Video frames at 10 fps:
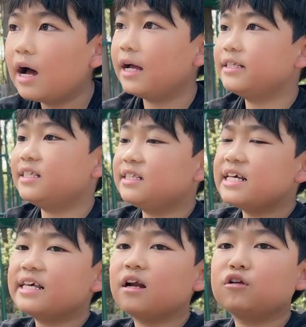I'd
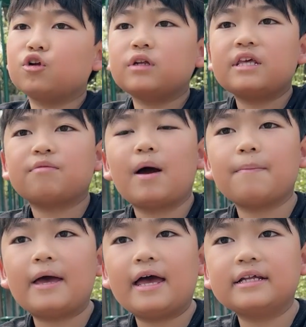sneak it underneath my
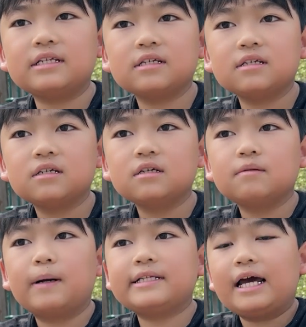bed.
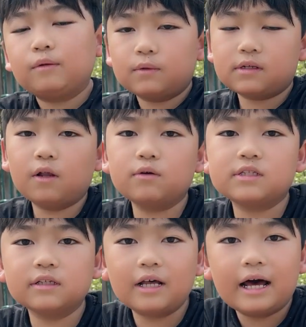My dad would
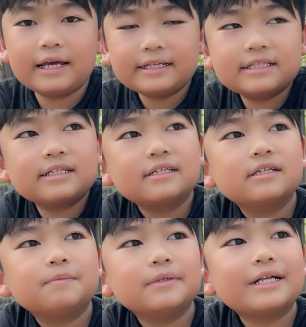close the light,
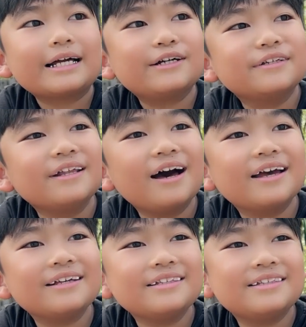be like, good
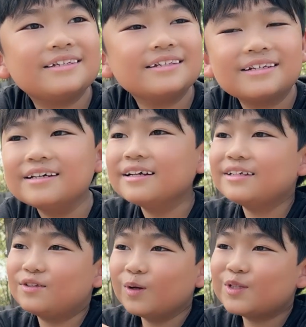night.
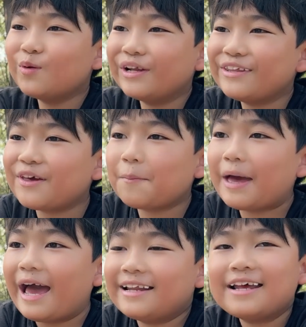Don't do anything
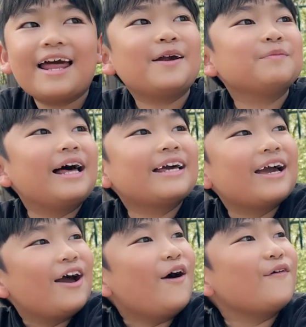bad. And I'm like,
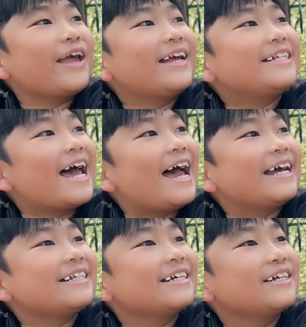okay,
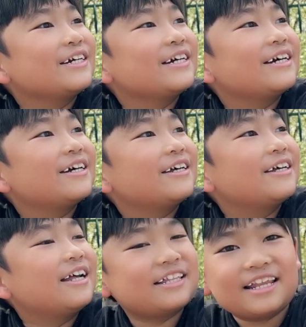Dad.
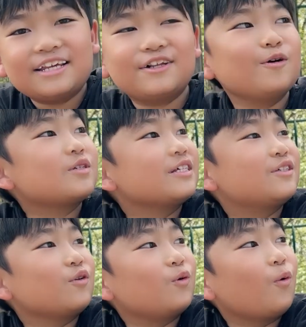And then he closes
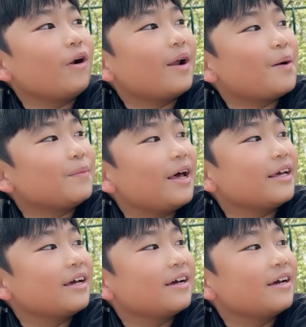the door and I'm like,